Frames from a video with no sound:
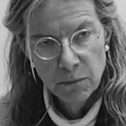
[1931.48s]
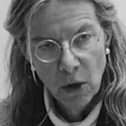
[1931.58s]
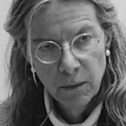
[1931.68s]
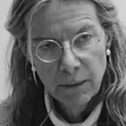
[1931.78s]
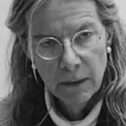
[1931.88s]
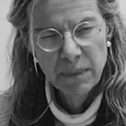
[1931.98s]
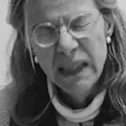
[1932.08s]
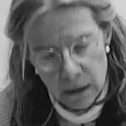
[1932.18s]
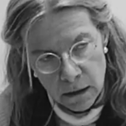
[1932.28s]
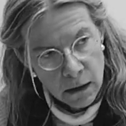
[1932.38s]
problem and be
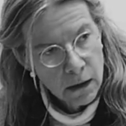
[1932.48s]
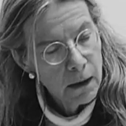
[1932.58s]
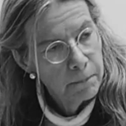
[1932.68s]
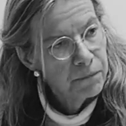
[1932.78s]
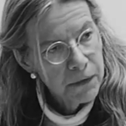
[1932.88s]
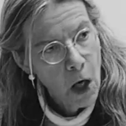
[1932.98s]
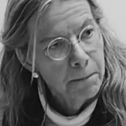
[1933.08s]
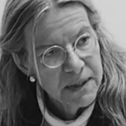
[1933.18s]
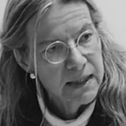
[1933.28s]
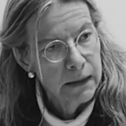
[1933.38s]

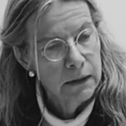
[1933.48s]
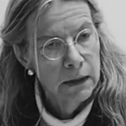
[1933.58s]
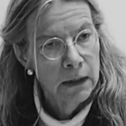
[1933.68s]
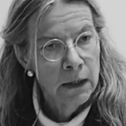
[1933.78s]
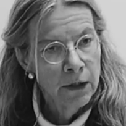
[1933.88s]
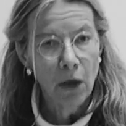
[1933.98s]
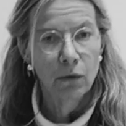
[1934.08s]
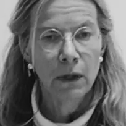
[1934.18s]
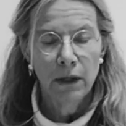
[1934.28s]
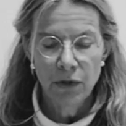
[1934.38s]
upset. No,
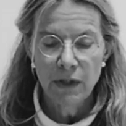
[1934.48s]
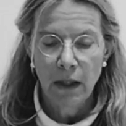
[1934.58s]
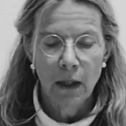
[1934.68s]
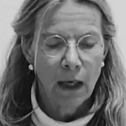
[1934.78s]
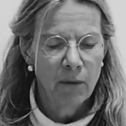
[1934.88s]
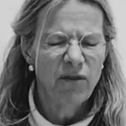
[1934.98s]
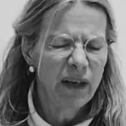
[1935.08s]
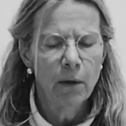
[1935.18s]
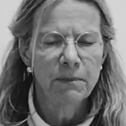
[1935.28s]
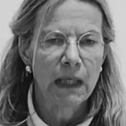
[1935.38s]
you say, I'm
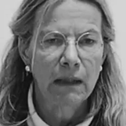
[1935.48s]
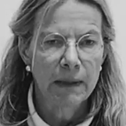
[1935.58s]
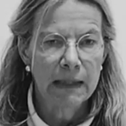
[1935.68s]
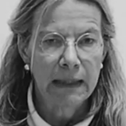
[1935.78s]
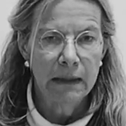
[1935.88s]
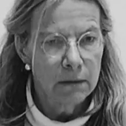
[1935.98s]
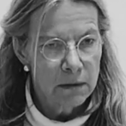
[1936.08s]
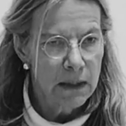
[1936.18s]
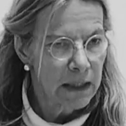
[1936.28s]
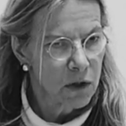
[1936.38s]
very upset by that.
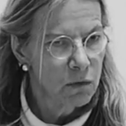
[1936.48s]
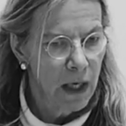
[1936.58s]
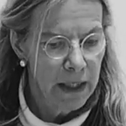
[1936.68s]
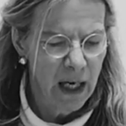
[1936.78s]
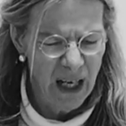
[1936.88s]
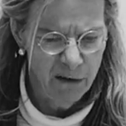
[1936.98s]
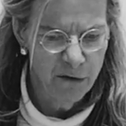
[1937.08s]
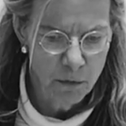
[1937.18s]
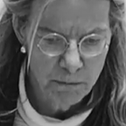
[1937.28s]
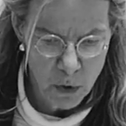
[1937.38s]
That's why I have
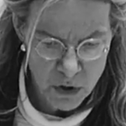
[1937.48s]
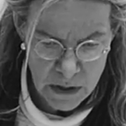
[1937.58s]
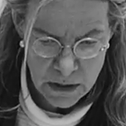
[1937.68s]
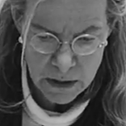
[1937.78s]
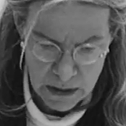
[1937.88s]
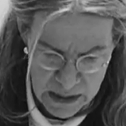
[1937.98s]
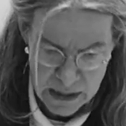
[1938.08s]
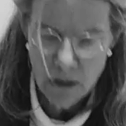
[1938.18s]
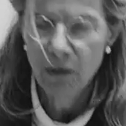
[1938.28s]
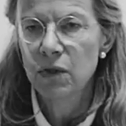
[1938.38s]
to put it
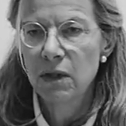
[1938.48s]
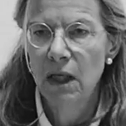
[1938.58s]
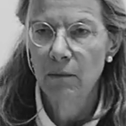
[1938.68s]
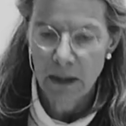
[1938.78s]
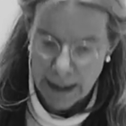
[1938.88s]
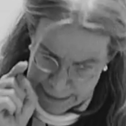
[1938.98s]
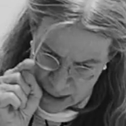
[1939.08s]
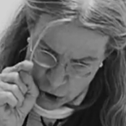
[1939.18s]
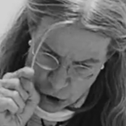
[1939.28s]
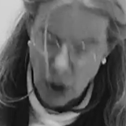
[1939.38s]
here on the table and
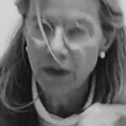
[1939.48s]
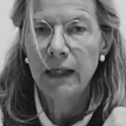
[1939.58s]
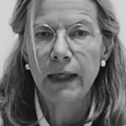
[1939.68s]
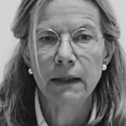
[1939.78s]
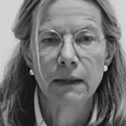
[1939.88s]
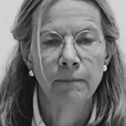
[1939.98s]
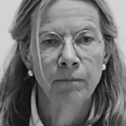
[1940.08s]
study it.